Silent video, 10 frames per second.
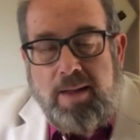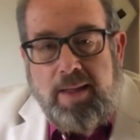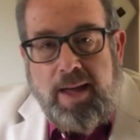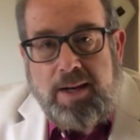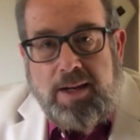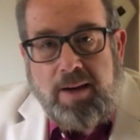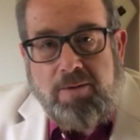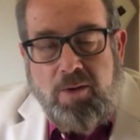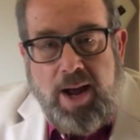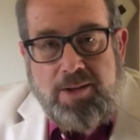that
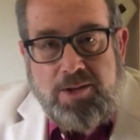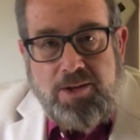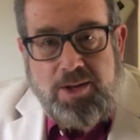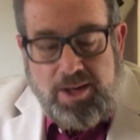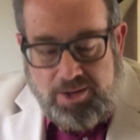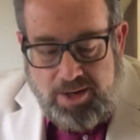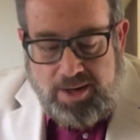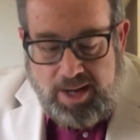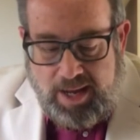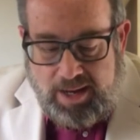Francis is
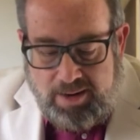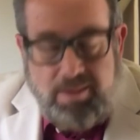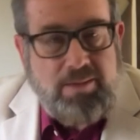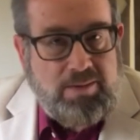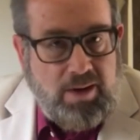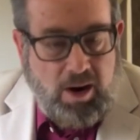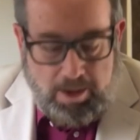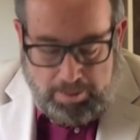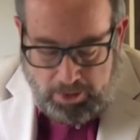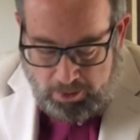indeed our
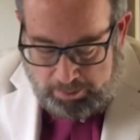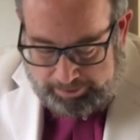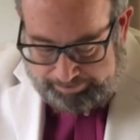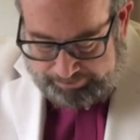Pope.